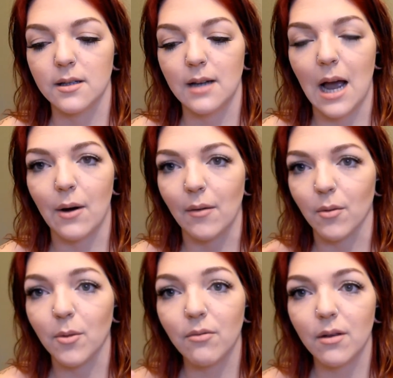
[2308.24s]
how I
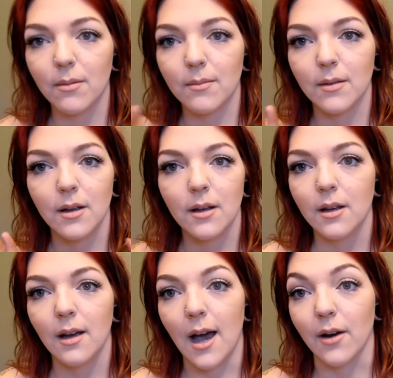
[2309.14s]
remove them.
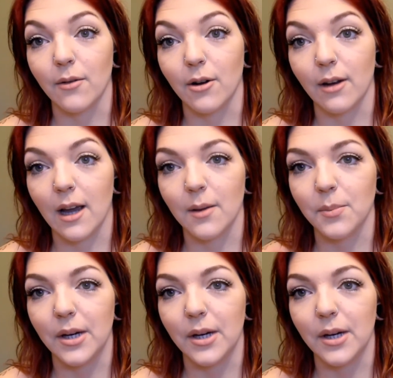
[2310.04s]
I don't know yet,